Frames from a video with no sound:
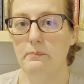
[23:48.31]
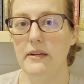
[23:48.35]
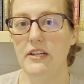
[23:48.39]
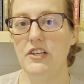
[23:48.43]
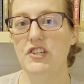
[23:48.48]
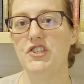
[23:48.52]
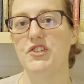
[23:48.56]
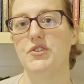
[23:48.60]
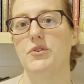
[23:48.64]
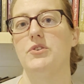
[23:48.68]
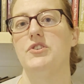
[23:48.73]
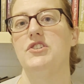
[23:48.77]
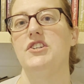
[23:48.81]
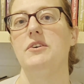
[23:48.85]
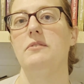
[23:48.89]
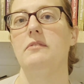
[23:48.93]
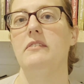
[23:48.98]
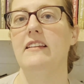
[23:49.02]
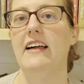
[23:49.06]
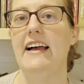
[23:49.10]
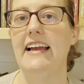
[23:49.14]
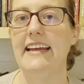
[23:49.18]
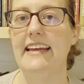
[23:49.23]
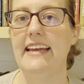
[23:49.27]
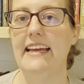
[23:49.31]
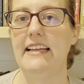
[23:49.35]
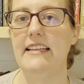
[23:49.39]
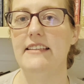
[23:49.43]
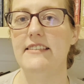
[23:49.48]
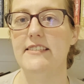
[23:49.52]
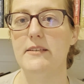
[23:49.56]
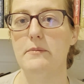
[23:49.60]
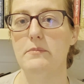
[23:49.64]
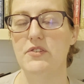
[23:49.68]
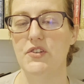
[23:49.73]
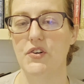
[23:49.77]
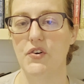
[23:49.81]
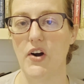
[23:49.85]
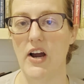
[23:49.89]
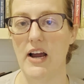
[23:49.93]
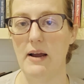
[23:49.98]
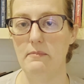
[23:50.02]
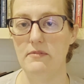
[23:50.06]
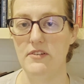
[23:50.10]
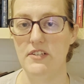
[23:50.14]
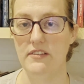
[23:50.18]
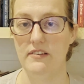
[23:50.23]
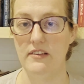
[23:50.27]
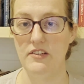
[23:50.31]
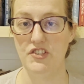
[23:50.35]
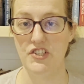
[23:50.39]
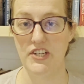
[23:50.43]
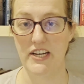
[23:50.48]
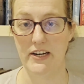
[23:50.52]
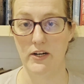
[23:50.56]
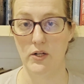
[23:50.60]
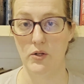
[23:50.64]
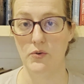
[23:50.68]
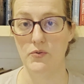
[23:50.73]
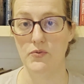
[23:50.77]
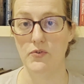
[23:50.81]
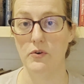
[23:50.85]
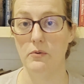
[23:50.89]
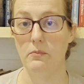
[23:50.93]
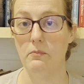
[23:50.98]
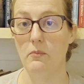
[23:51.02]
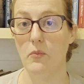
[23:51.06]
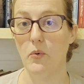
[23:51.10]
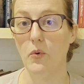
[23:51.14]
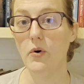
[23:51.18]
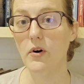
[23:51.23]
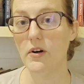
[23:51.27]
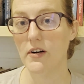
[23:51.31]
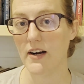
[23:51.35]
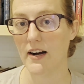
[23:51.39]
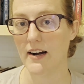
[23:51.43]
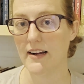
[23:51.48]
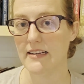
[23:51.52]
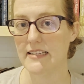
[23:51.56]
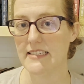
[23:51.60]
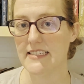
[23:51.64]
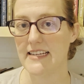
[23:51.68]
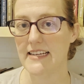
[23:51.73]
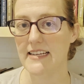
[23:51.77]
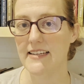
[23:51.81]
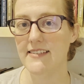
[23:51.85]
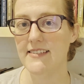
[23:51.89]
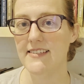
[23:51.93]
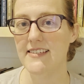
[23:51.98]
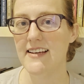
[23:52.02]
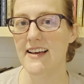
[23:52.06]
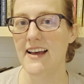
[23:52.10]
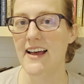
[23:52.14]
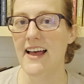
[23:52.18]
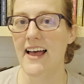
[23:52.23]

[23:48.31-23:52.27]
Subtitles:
be sure to like and subscribe to the channel for more content.